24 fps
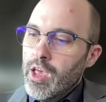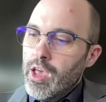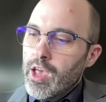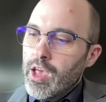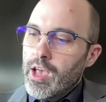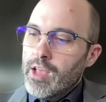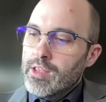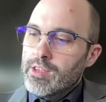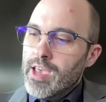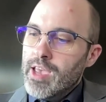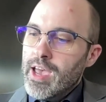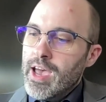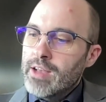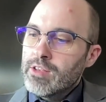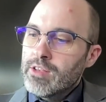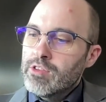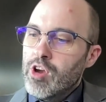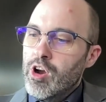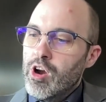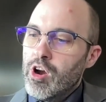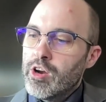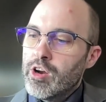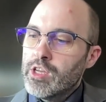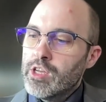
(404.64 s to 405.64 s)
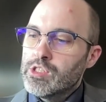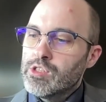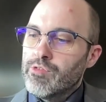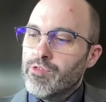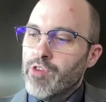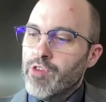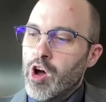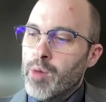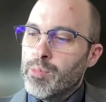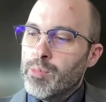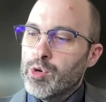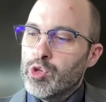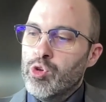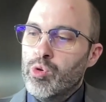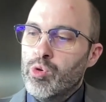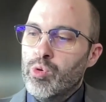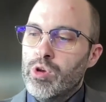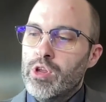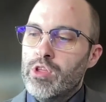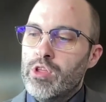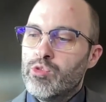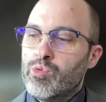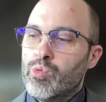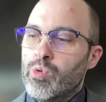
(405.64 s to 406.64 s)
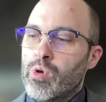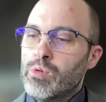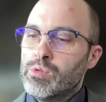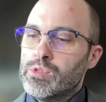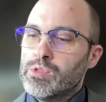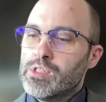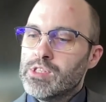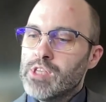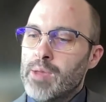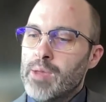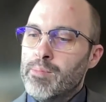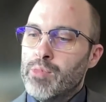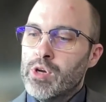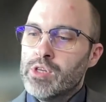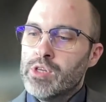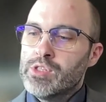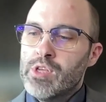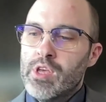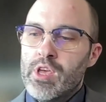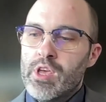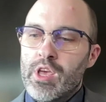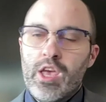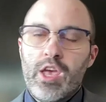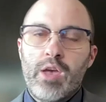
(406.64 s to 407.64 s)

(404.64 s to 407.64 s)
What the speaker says: attacked targets of opportunity throughout Cyprus,